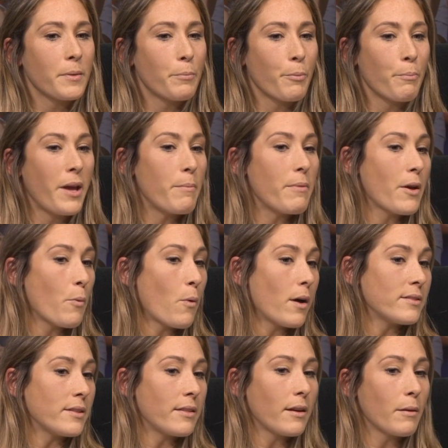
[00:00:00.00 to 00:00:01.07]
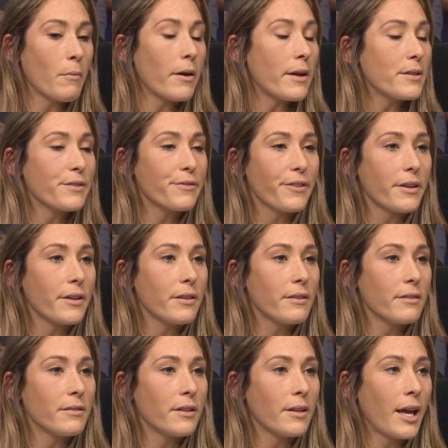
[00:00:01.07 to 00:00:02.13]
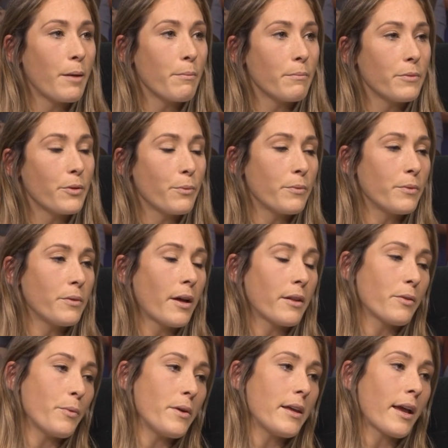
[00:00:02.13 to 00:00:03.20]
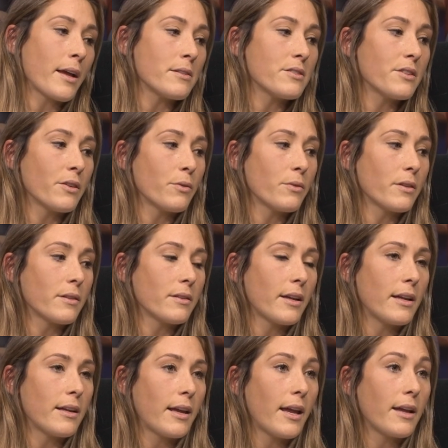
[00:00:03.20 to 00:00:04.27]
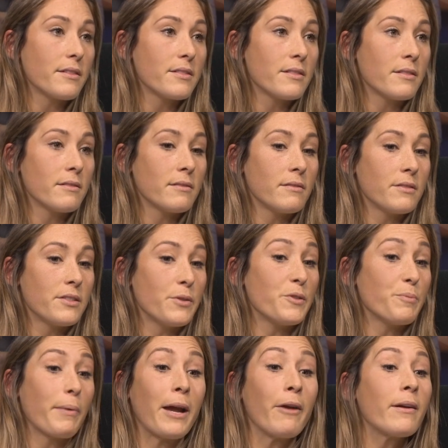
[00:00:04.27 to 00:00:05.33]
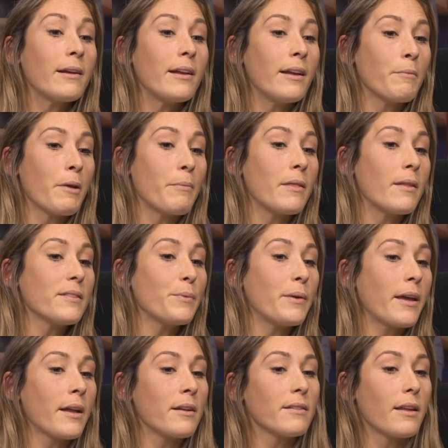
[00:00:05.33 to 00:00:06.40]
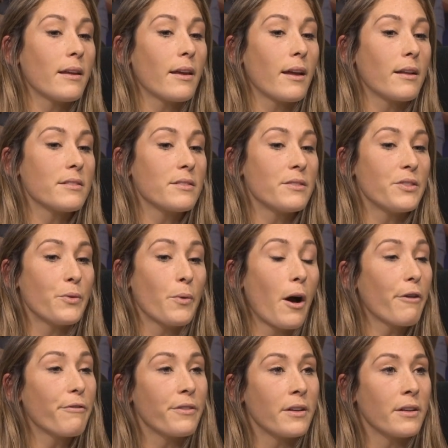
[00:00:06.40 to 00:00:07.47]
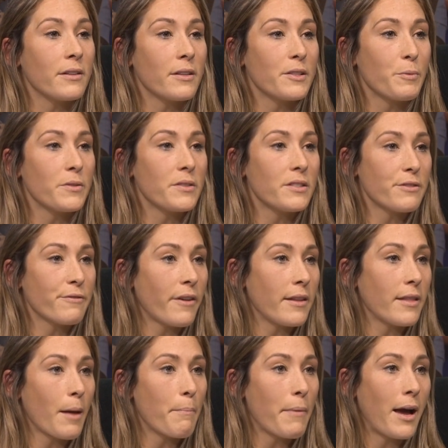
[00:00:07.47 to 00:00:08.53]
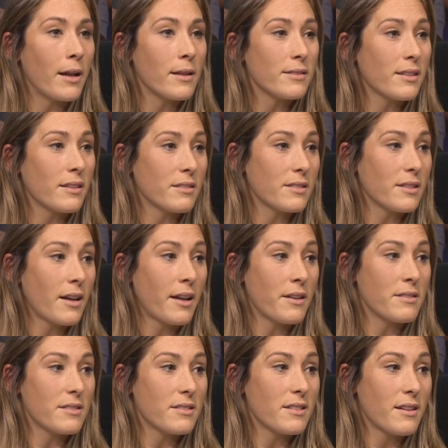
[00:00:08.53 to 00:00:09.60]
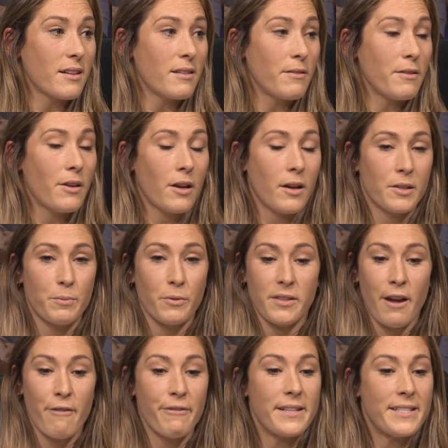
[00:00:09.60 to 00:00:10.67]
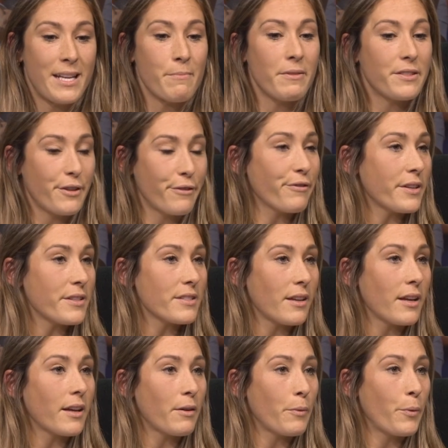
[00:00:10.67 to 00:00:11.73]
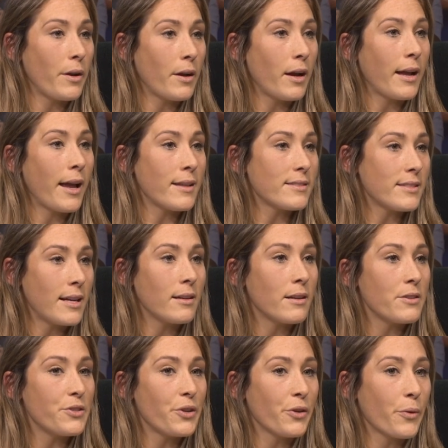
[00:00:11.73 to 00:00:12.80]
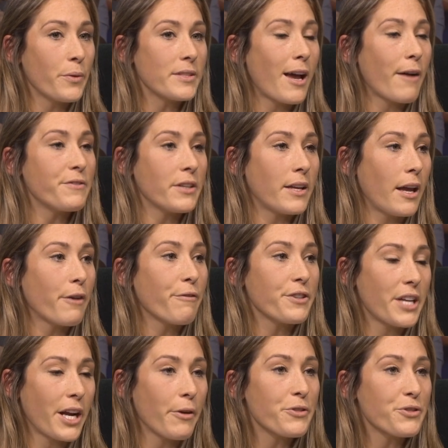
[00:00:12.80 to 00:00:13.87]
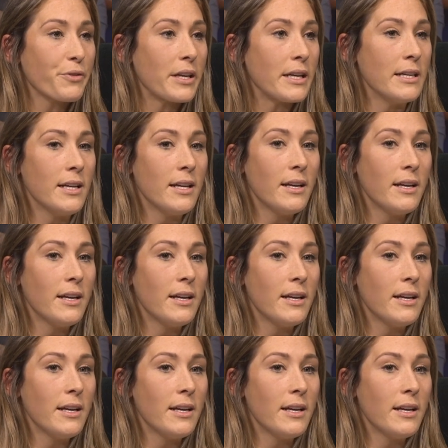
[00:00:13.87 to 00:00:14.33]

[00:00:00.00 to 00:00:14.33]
but maybe it was in their minds for the game at the weekend. That they kicked too sparingly, and maybe this weekend they kicked too often. And I suppose it's to find that balance and I suppose every team is different. Like against England, you're going to have to kick for territory,